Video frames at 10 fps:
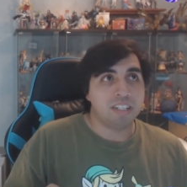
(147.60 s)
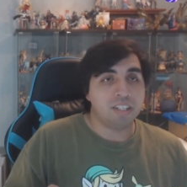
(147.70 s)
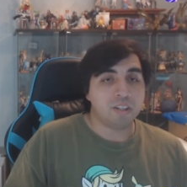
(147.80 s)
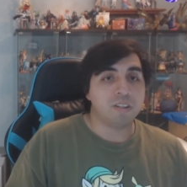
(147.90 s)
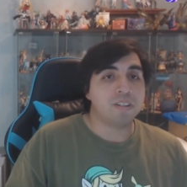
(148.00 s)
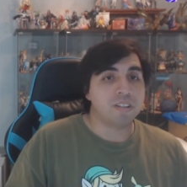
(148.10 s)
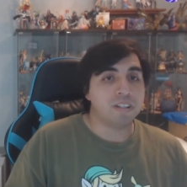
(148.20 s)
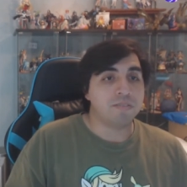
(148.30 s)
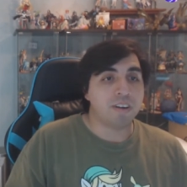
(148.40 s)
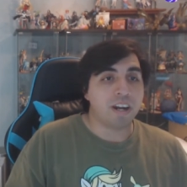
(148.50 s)
curtains
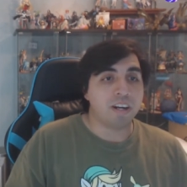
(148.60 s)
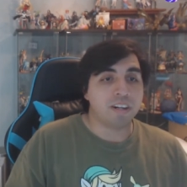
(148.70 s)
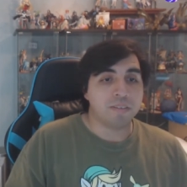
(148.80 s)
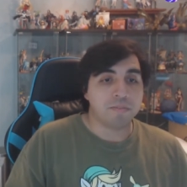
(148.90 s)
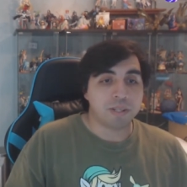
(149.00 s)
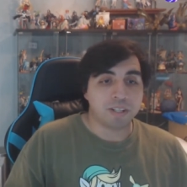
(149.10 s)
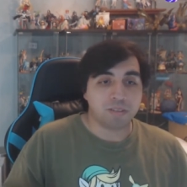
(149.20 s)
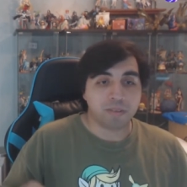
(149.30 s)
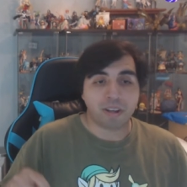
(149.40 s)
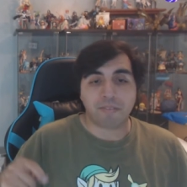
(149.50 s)
on fire
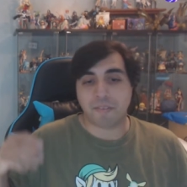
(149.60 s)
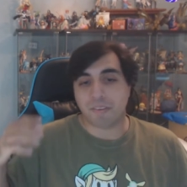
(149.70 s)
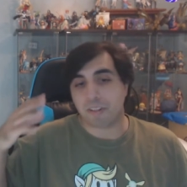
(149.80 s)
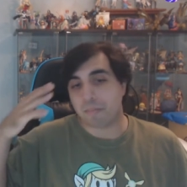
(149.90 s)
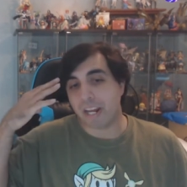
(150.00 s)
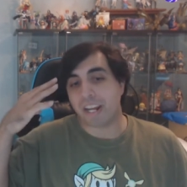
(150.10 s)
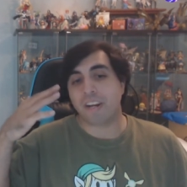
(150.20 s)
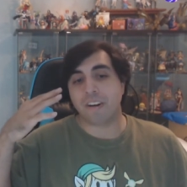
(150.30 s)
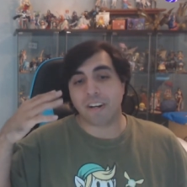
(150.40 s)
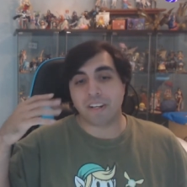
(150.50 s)
because the pen
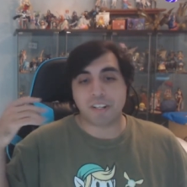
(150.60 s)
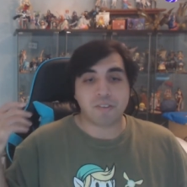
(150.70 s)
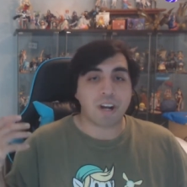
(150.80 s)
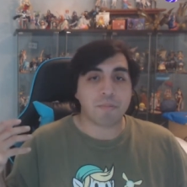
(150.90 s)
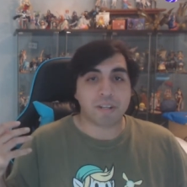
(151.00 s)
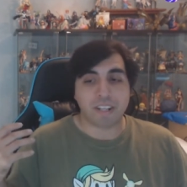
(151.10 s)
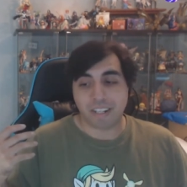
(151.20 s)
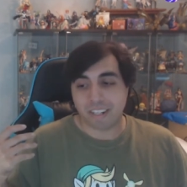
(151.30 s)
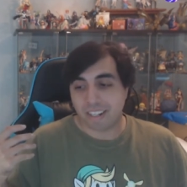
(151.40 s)
hit her and she dropped it,